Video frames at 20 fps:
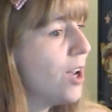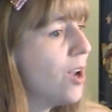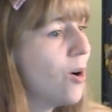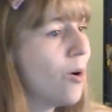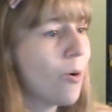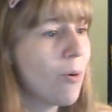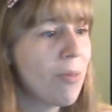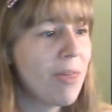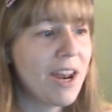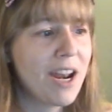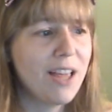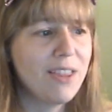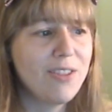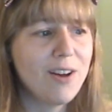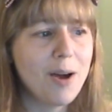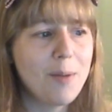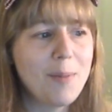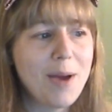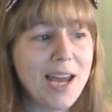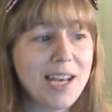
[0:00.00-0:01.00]
or that I
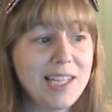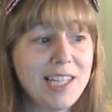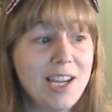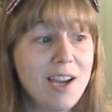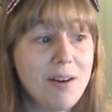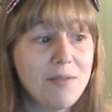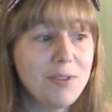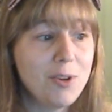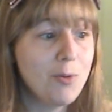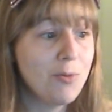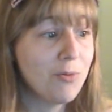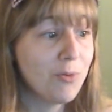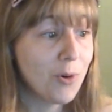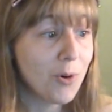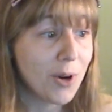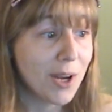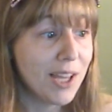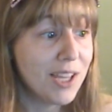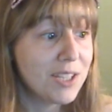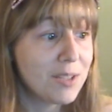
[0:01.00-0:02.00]
thought badly of you for
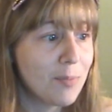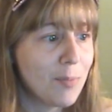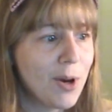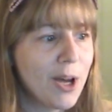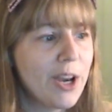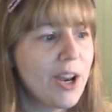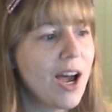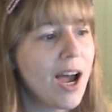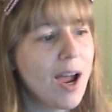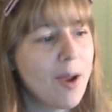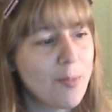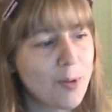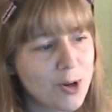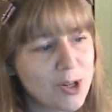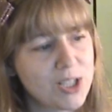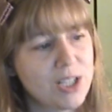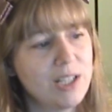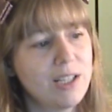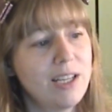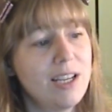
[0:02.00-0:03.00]
it, but I
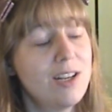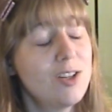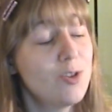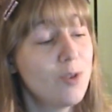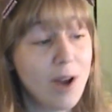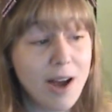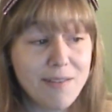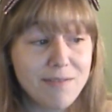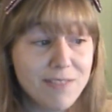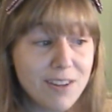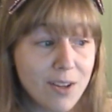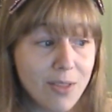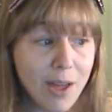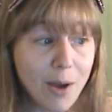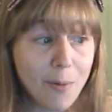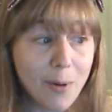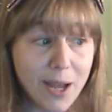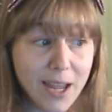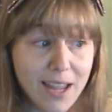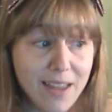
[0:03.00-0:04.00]
personally do not feel that
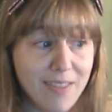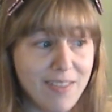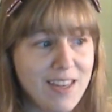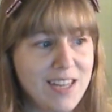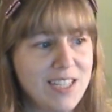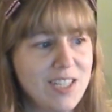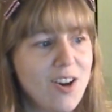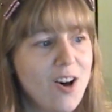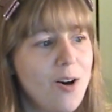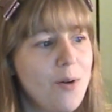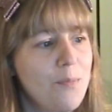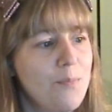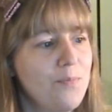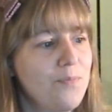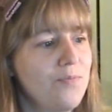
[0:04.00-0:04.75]
way, that's all.